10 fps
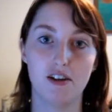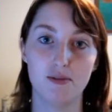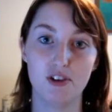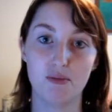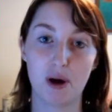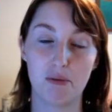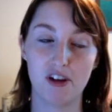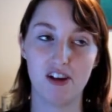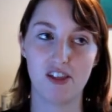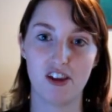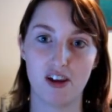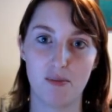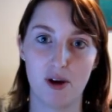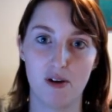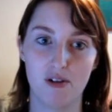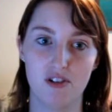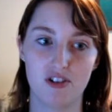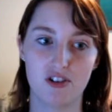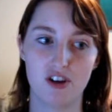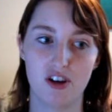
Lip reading: you probably need to think about,